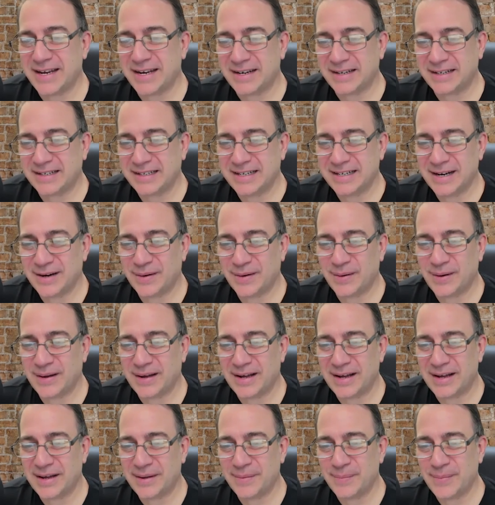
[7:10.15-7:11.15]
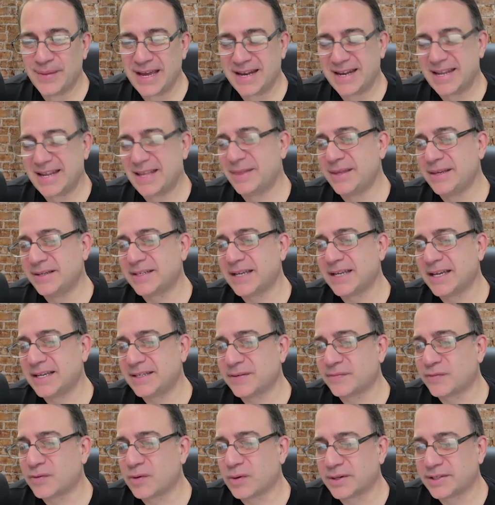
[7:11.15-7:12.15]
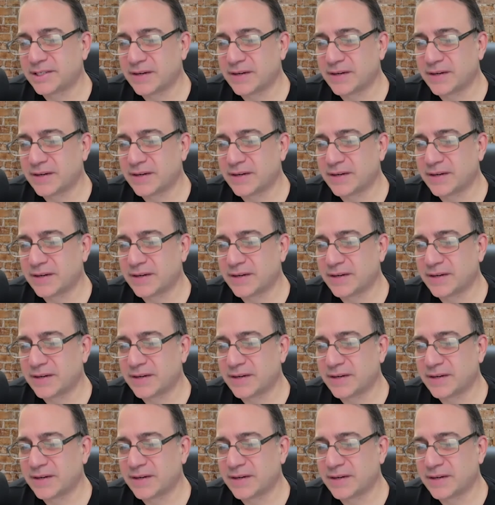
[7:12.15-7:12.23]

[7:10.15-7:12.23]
and these days, of course,